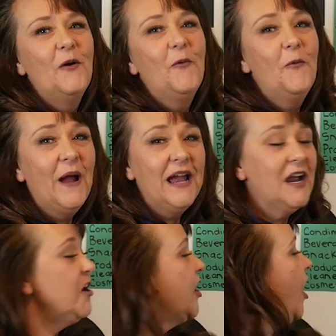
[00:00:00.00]

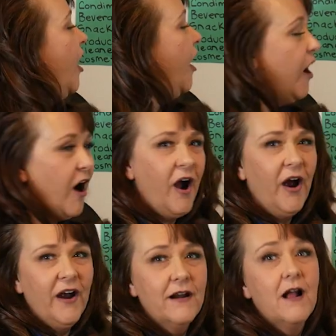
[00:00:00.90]
Where
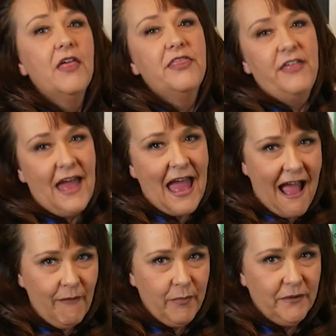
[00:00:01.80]
are the
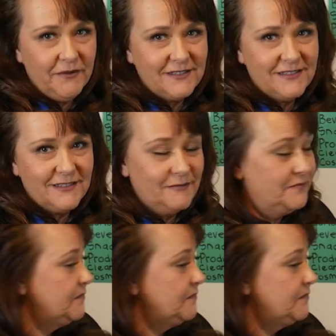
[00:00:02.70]
apples?